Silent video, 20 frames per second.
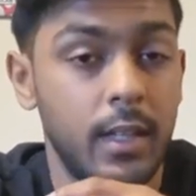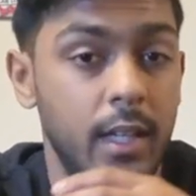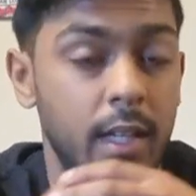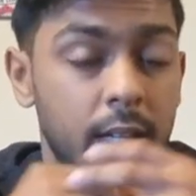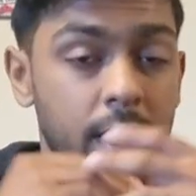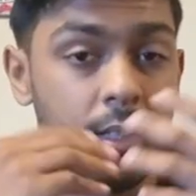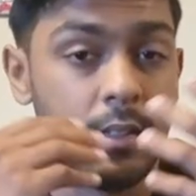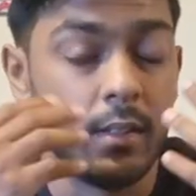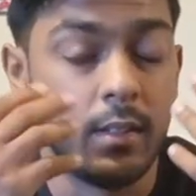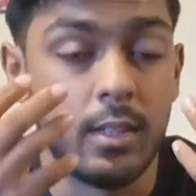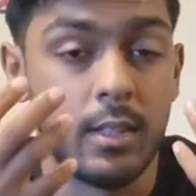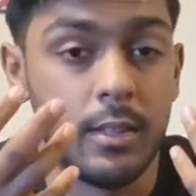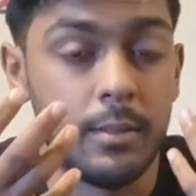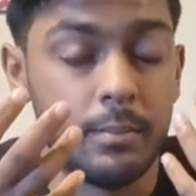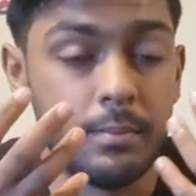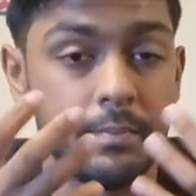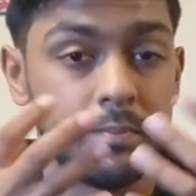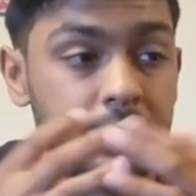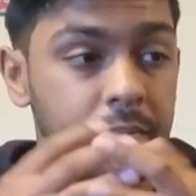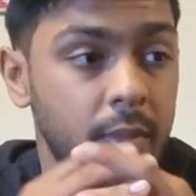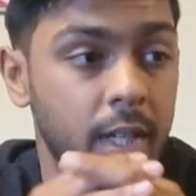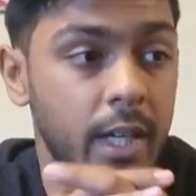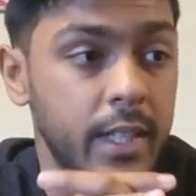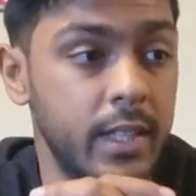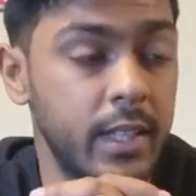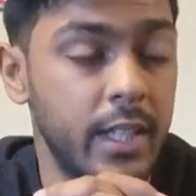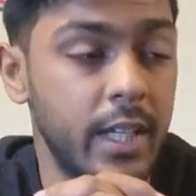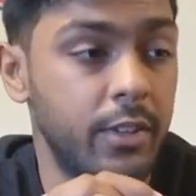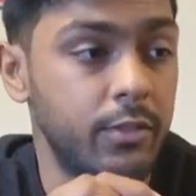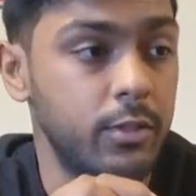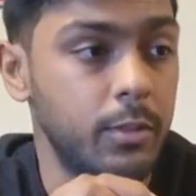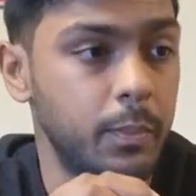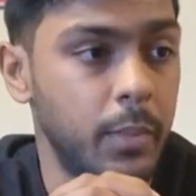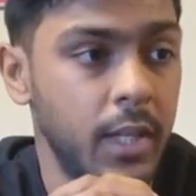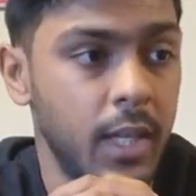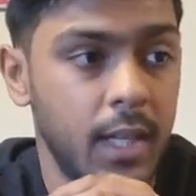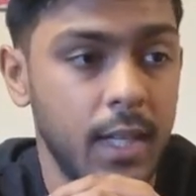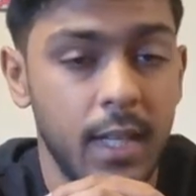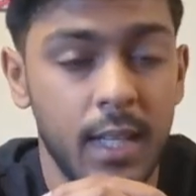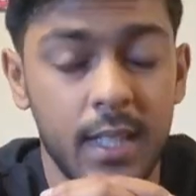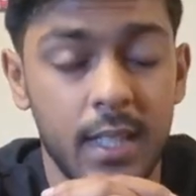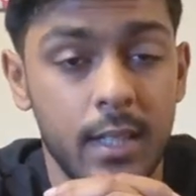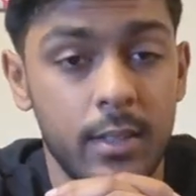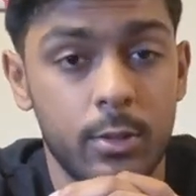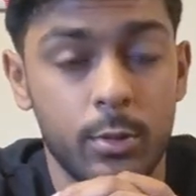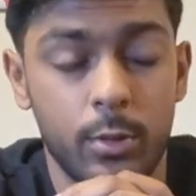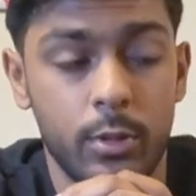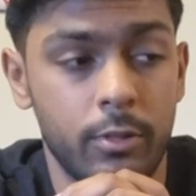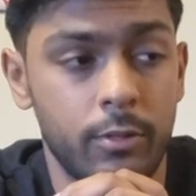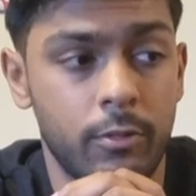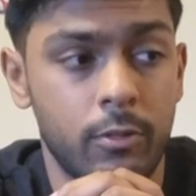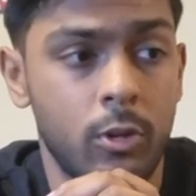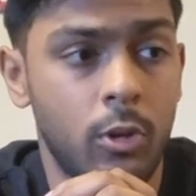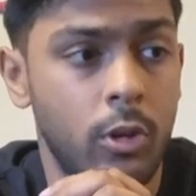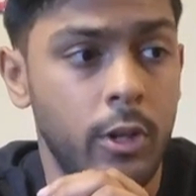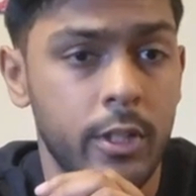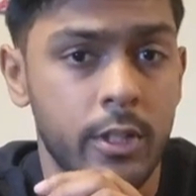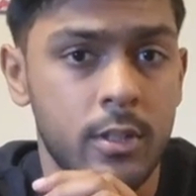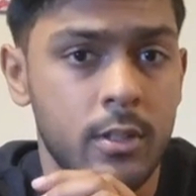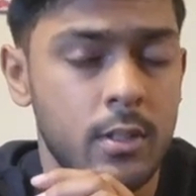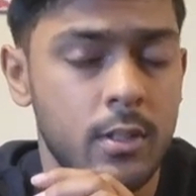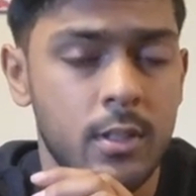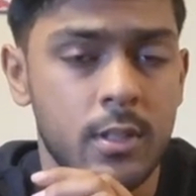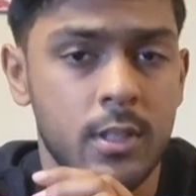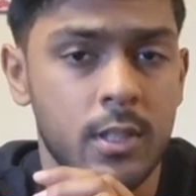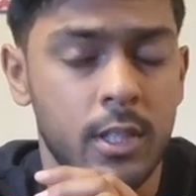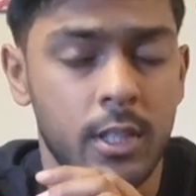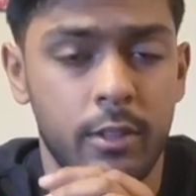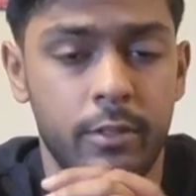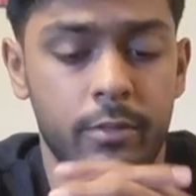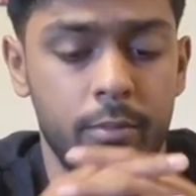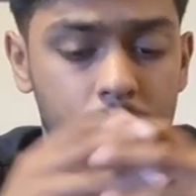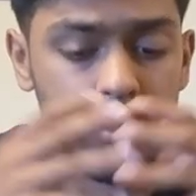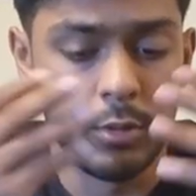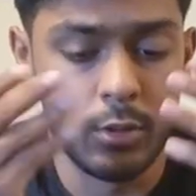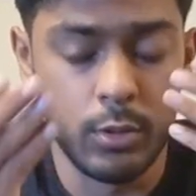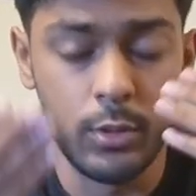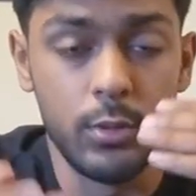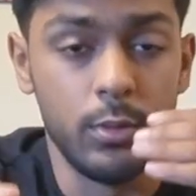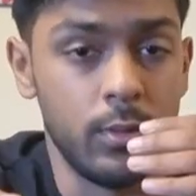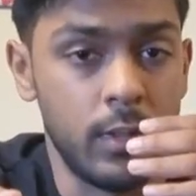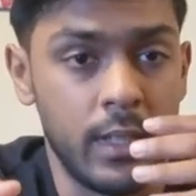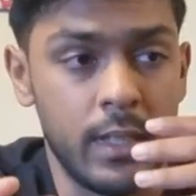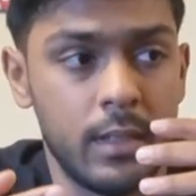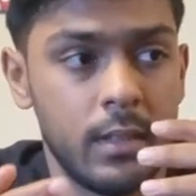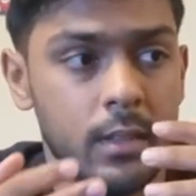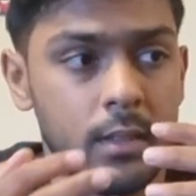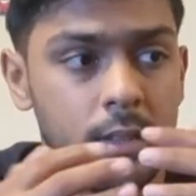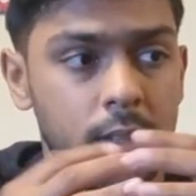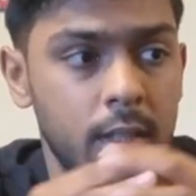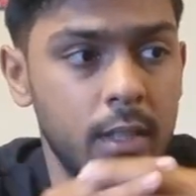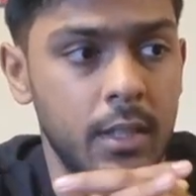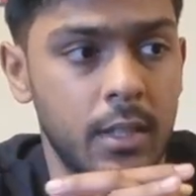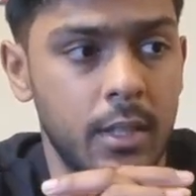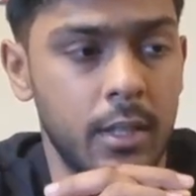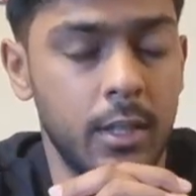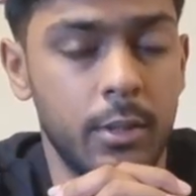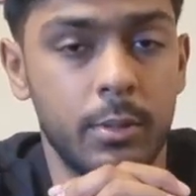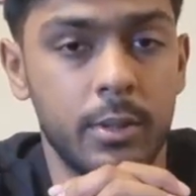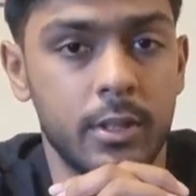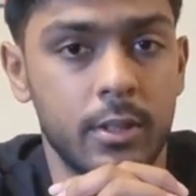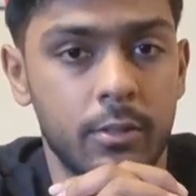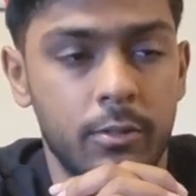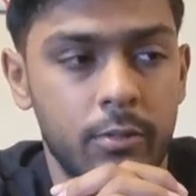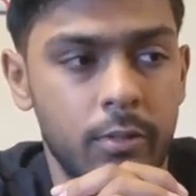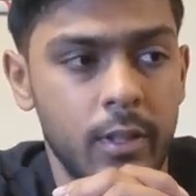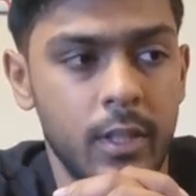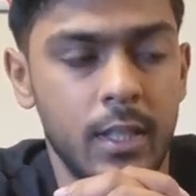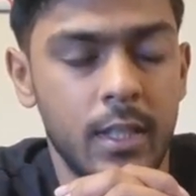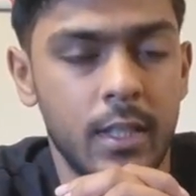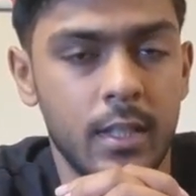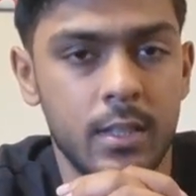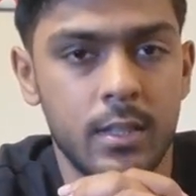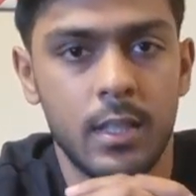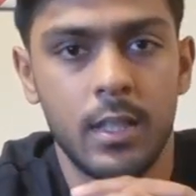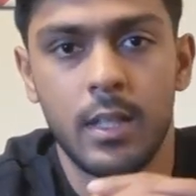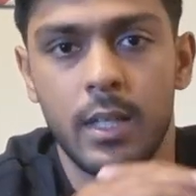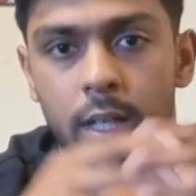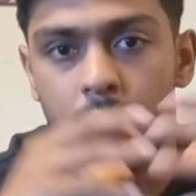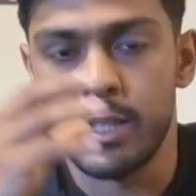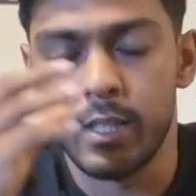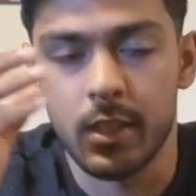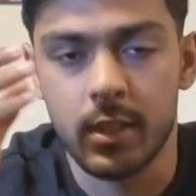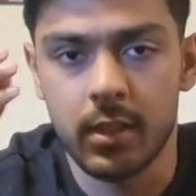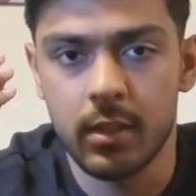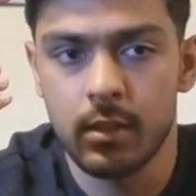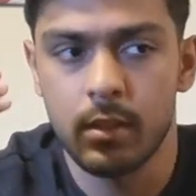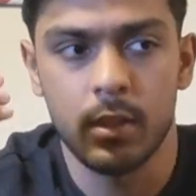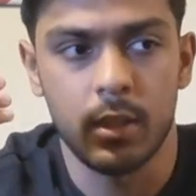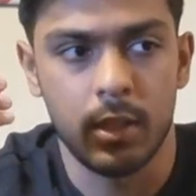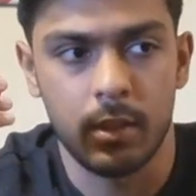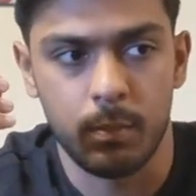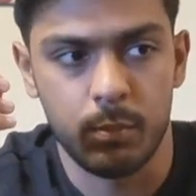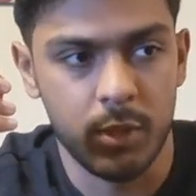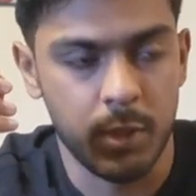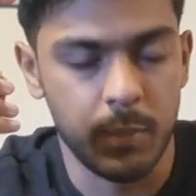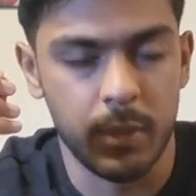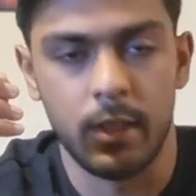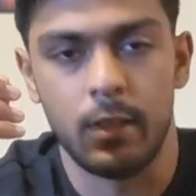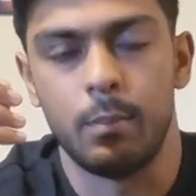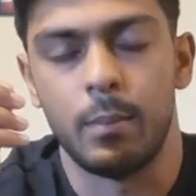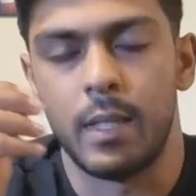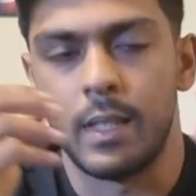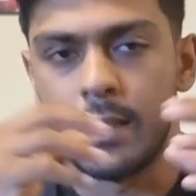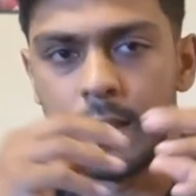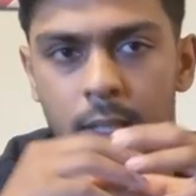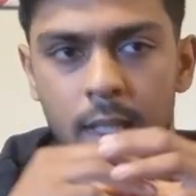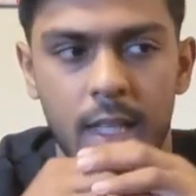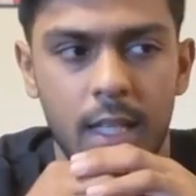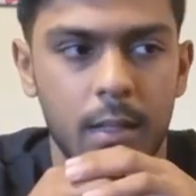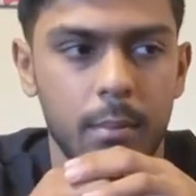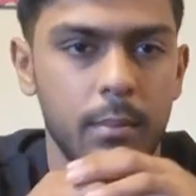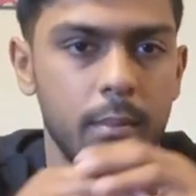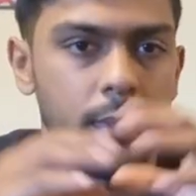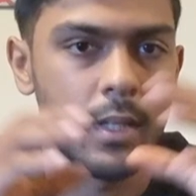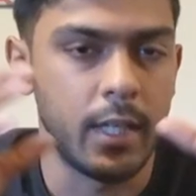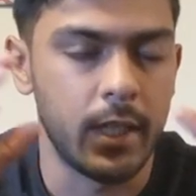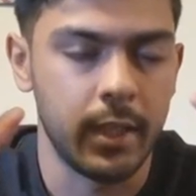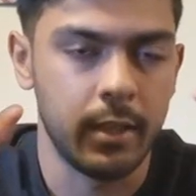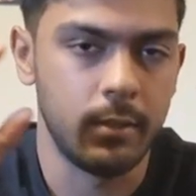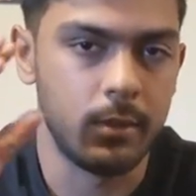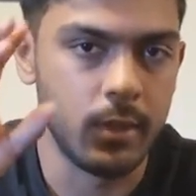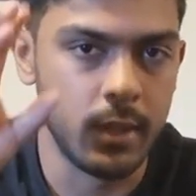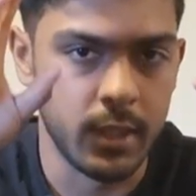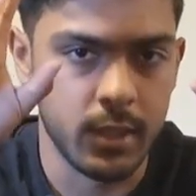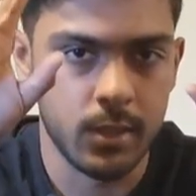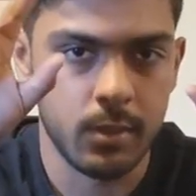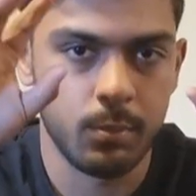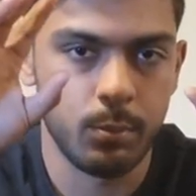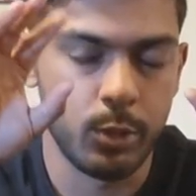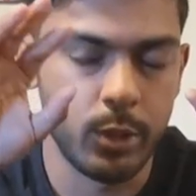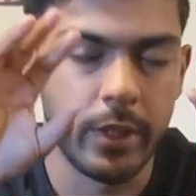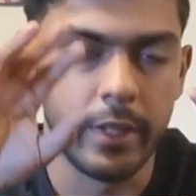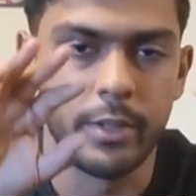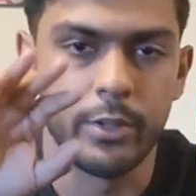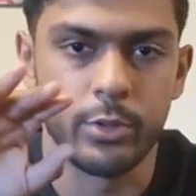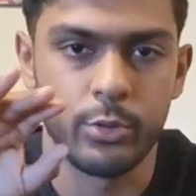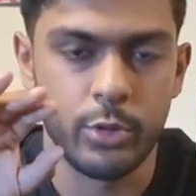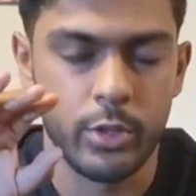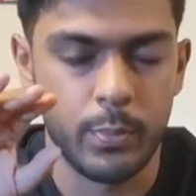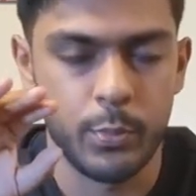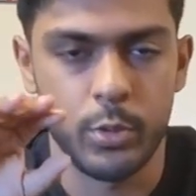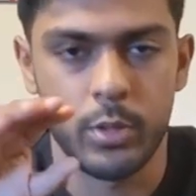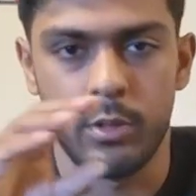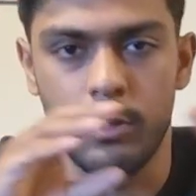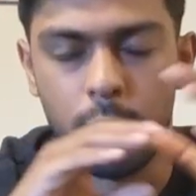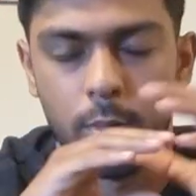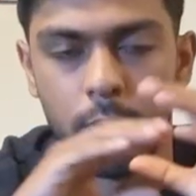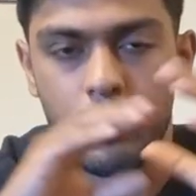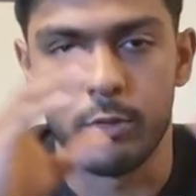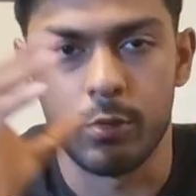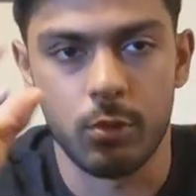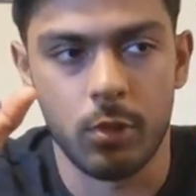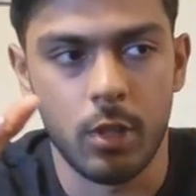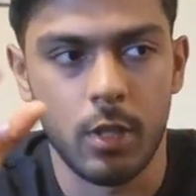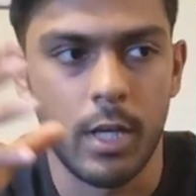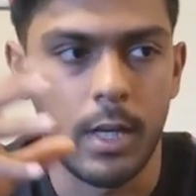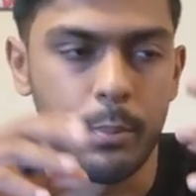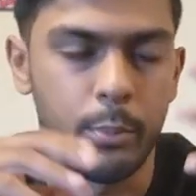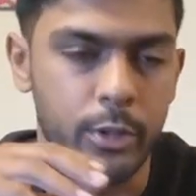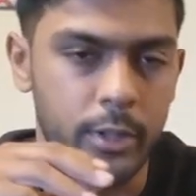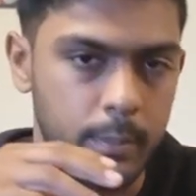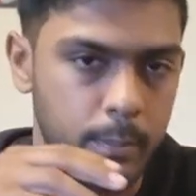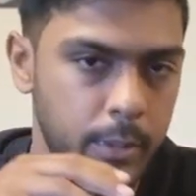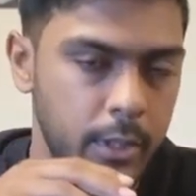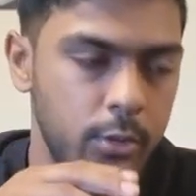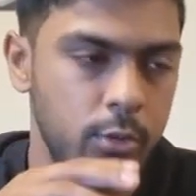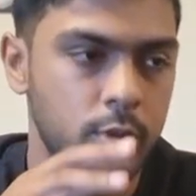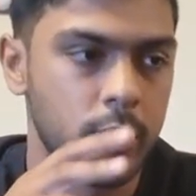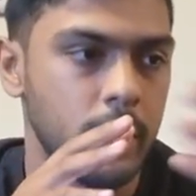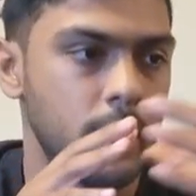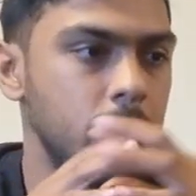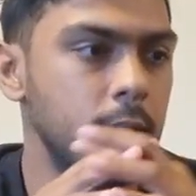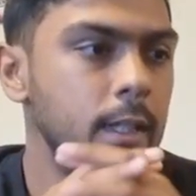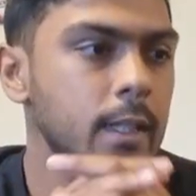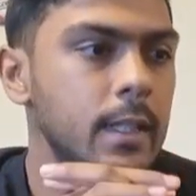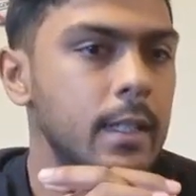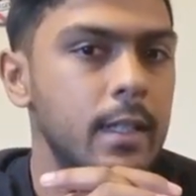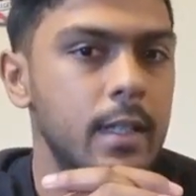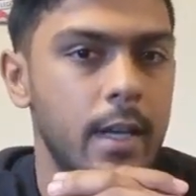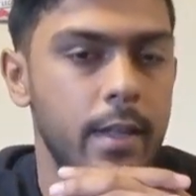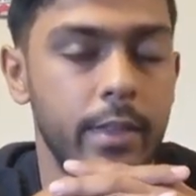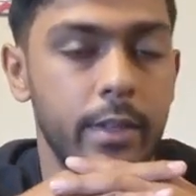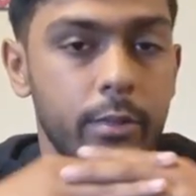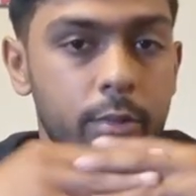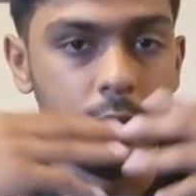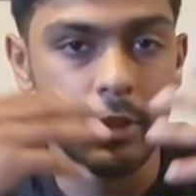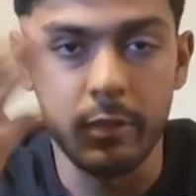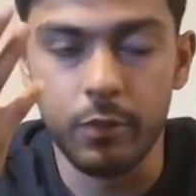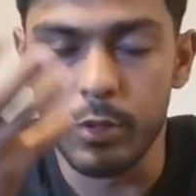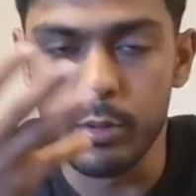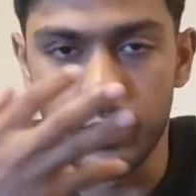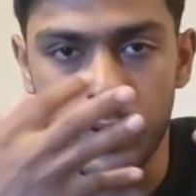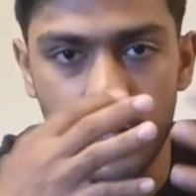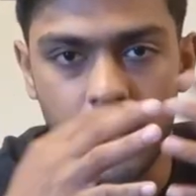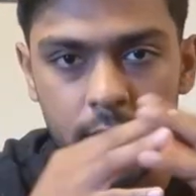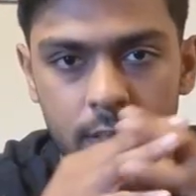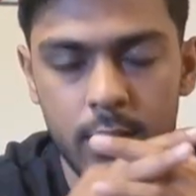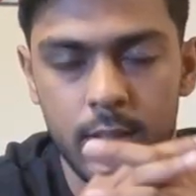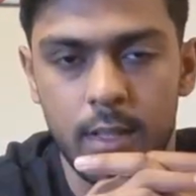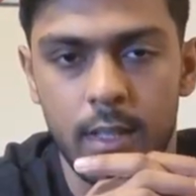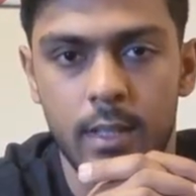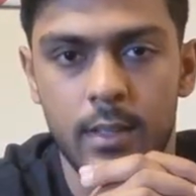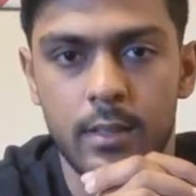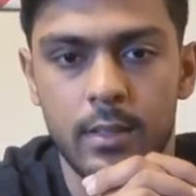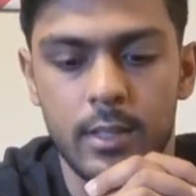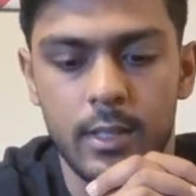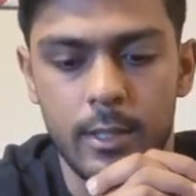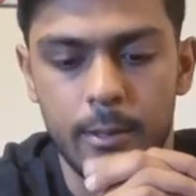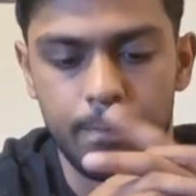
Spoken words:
and I didn't have to pay any sort of costs to do that. It was a free thing. I just submitted my claim. I put the description of what was wrong. I put a picture, and they reviewed that and